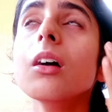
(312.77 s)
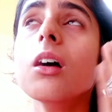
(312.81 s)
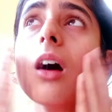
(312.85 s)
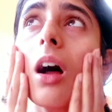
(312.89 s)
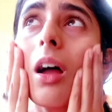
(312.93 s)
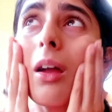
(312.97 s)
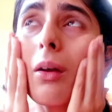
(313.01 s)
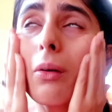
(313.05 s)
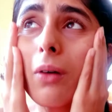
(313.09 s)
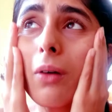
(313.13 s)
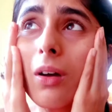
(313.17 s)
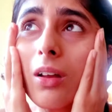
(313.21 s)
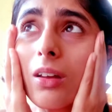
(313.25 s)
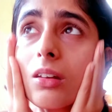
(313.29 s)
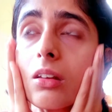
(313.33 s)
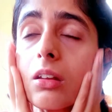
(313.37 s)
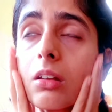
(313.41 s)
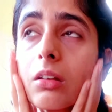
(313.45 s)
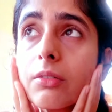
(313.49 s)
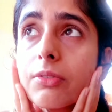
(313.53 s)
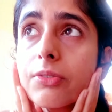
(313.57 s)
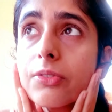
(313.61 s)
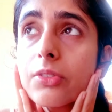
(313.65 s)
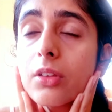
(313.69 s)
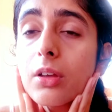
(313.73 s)
I wonder
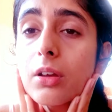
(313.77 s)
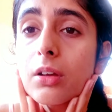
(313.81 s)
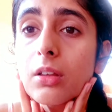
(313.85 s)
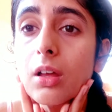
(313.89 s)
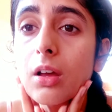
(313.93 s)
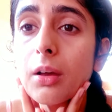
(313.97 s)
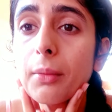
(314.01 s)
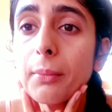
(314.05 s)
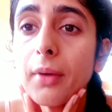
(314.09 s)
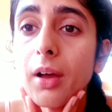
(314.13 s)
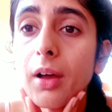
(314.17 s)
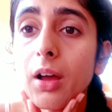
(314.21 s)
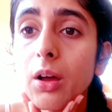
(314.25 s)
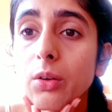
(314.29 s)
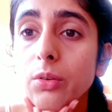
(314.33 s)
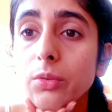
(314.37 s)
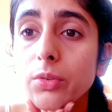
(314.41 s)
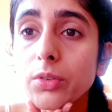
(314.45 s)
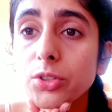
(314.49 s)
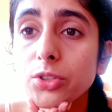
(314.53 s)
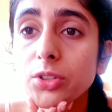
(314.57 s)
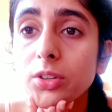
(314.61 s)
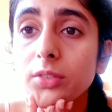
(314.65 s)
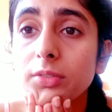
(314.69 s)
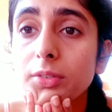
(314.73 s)
if the
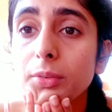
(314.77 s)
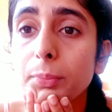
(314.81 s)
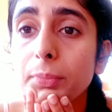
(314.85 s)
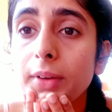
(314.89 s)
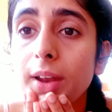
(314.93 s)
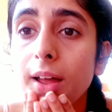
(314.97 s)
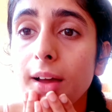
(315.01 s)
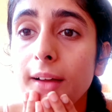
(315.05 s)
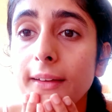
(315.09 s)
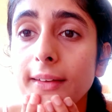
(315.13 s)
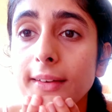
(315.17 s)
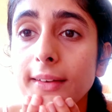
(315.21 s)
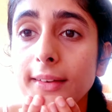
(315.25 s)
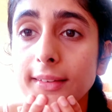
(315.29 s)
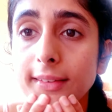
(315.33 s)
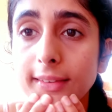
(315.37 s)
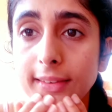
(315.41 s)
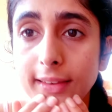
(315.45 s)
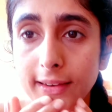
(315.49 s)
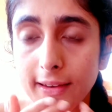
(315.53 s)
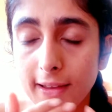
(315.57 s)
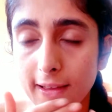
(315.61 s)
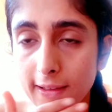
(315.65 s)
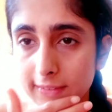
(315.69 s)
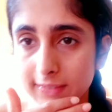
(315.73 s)
amount which I've applied
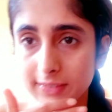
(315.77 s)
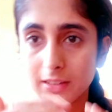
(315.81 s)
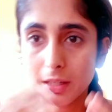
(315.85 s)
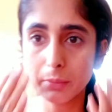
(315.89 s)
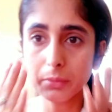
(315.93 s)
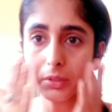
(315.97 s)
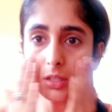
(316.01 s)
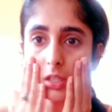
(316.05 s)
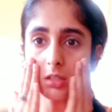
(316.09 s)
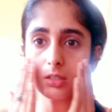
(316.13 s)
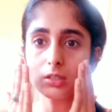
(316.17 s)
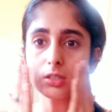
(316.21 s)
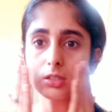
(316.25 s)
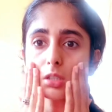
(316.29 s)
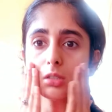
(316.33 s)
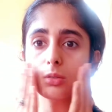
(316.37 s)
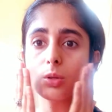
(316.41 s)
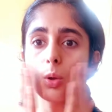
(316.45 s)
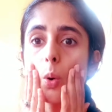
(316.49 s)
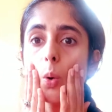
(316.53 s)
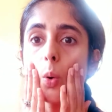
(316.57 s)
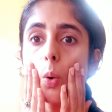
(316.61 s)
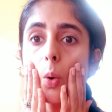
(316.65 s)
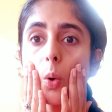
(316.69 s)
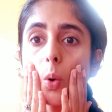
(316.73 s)
is enough. I mean, it's
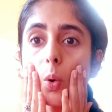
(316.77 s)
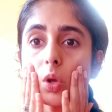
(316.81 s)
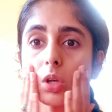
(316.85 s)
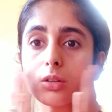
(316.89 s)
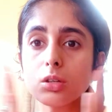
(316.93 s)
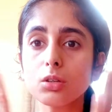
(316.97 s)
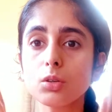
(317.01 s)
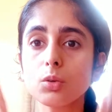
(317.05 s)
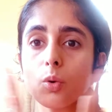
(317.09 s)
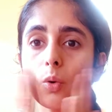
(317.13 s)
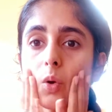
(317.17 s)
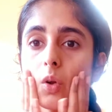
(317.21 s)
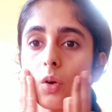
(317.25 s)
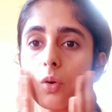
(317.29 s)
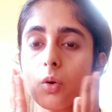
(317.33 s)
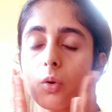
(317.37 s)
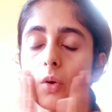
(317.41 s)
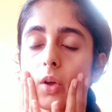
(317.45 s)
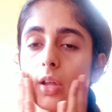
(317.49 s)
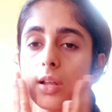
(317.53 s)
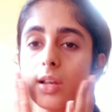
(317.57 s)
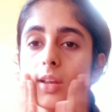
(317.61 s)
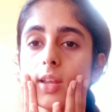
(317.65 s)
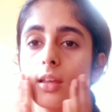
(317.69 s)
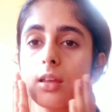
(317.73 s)
not at all
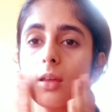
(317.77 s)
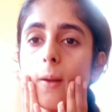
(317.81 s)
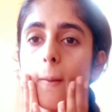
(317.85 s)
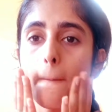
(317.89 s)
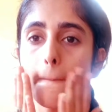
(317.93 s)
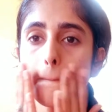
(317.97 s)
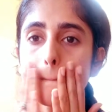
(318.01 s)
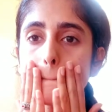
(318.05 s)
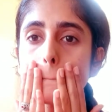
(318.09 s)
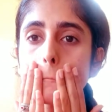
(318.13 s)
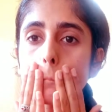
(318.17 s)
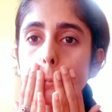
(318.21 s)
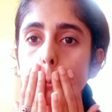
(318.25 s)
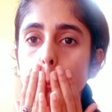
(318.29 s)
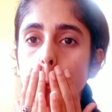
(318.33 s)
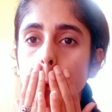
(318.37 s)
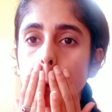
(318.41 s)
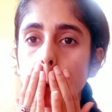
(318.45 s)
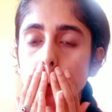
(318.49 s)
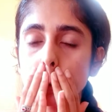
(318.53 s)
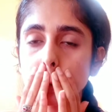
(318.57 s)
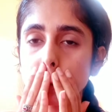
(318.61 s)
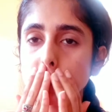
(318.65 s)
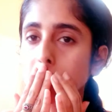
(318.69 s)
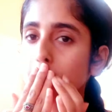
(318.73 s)
oily.
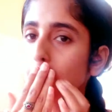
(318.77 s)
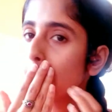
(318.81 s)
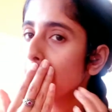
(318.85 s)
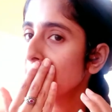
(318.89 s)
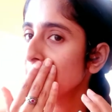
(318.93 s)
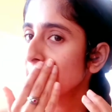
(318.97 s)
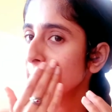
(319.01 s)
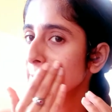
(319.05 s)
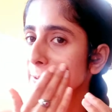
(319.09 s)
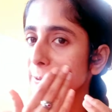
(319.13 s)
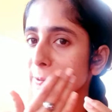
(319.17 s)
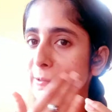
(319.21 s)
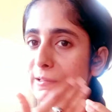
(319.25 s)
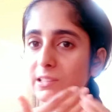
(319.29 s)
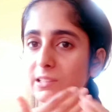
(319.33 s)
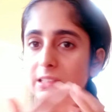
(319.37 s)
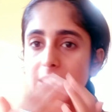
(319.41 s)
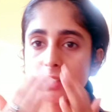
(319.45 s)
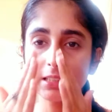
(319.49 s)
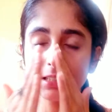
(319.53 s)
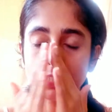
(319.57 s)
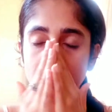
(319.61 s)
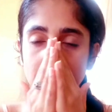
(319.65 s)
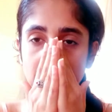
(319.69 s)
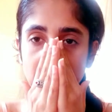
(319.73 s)
It's not at all
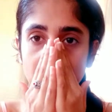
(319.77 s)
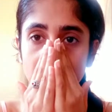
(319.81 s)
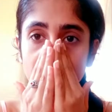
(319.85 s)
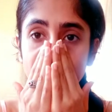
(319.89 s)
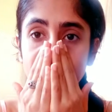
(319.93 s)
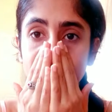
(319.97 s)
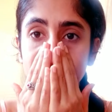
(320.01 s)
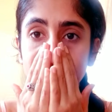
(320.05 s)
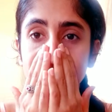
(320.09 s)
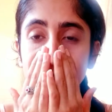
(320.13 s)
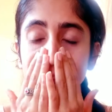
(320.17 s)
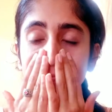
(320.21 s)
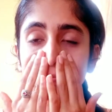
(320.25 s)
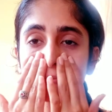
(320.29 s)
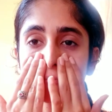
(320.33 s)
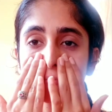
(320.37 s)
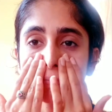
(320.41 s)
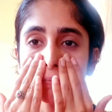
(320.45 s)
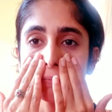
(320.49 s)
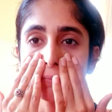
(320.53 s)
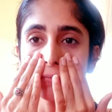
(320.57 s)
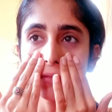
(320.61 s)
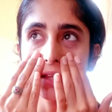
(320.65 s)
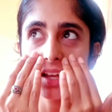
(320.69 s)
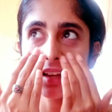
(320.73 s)
sticky.
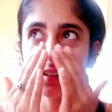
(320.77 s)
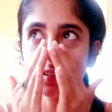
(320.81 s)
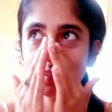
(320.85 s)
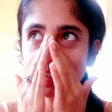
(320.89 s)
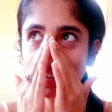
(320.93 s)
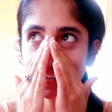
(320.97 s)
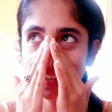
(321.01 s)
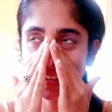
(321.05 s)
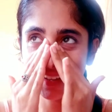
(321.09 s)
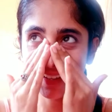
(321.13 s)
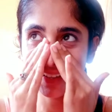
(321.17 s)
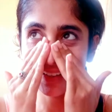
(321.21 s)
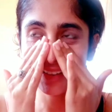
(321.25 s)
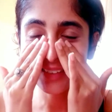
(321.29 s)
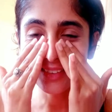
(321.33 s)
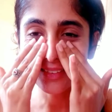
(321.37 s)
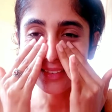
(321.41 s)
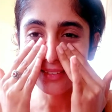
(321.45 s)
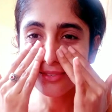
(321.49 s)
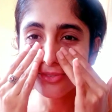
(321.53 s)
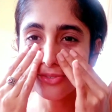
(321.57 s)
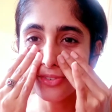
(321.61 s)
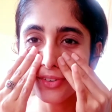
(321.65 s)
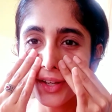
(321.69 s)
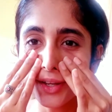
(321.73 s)
I
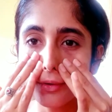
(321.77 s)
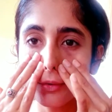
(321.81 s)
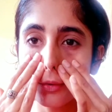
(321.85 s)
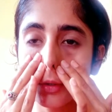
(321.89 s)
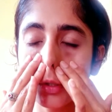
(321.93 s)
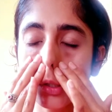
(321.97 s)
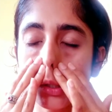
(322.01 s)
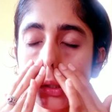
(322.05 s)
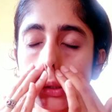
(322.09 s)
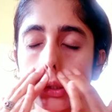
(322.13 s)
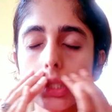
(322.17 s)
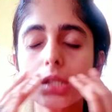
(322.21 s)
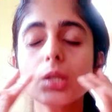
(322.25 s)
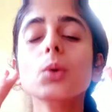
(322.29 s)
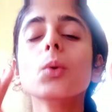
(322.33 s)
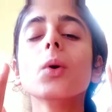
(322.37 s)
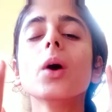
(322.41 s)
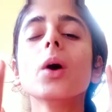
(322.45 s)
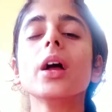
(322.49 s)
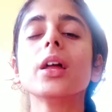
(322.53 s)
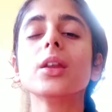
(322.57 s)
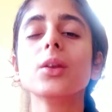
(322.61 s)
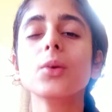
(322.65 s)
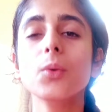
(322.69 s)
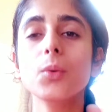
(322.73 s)
like the fragrance,
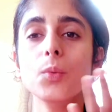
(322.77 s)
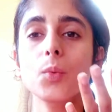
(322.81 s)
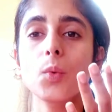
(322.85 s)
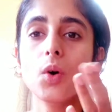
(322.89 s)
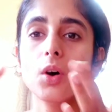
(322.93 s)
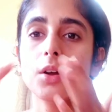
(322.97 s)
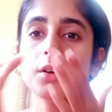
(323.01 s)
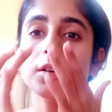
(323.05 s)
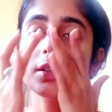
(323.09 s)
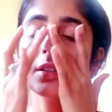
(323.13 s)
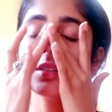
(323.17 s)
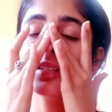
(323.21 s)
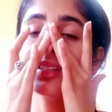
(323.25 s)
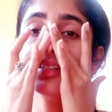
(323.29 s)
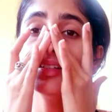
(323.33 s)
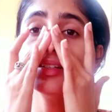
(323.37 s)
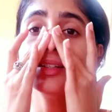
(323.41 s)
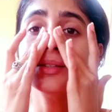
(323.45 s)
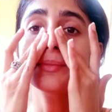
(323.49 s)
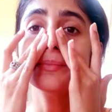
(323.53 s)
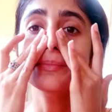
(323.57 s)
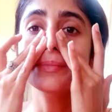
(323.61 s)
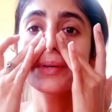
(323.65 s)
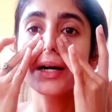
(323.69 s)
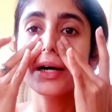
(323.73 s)
though I don't want it,
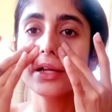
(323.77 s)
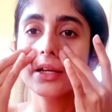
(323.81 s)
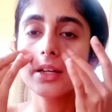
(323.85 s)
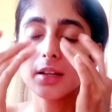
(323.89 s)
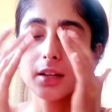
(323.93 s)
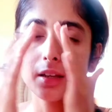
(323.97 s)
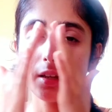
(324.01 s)
but